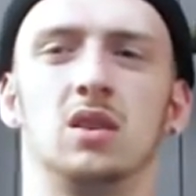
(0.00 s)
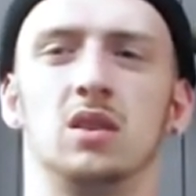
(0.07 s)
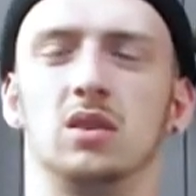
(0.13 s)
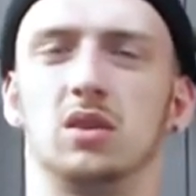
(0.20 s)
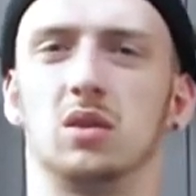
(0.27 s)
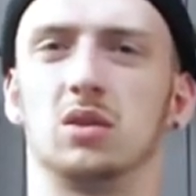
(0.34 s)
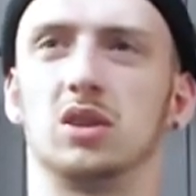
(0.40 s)

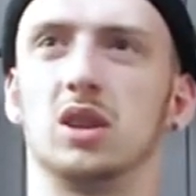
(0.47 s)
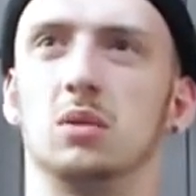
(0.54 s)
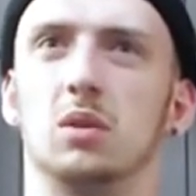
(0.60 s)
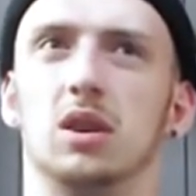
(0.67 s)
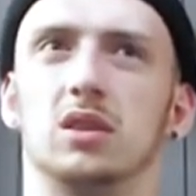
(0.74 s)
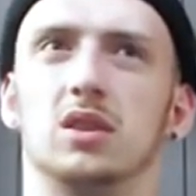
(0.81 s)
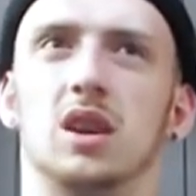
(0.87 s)
You know, see
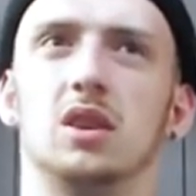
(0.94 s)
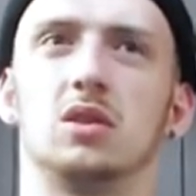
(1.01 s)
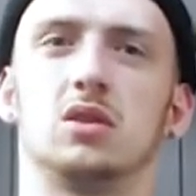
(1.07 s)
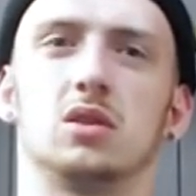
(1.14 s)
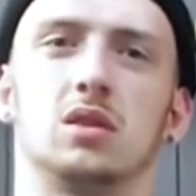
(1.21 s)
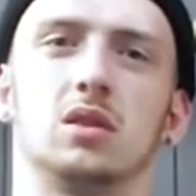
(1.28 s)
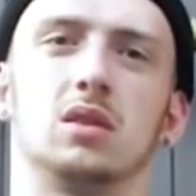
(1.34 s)
where it
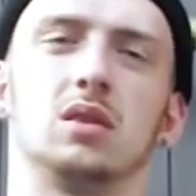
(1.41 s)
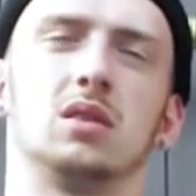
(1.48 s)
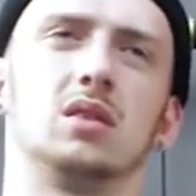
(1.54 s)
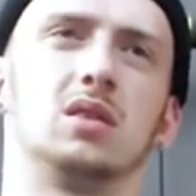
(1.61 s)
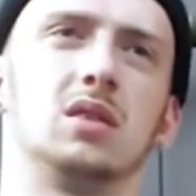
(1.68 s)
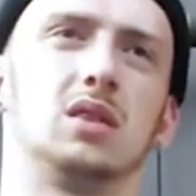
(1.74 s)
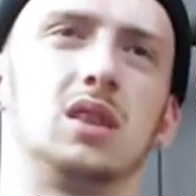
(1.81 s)
takes you,
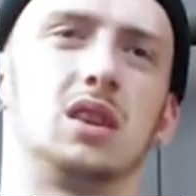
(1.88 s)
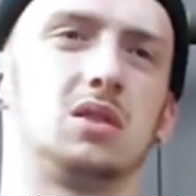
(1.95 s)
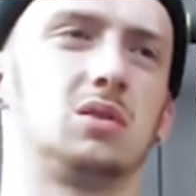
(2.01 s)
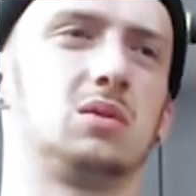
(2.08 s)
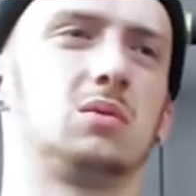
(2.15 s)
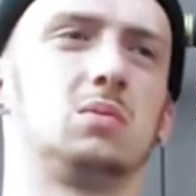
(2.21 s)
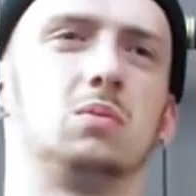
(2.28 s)
and that's
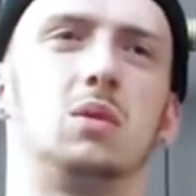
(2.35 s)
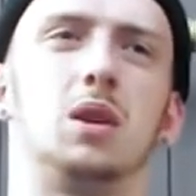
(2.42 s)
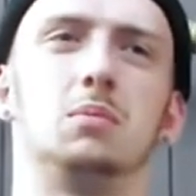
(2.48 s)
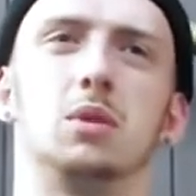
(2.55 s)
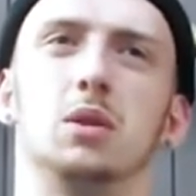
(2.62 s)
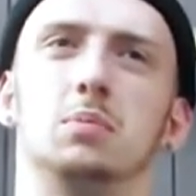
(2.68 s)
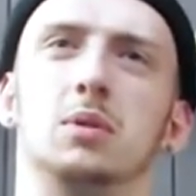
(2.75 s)
what I'm
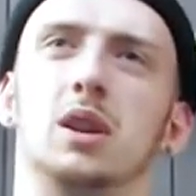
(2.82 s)
hoping.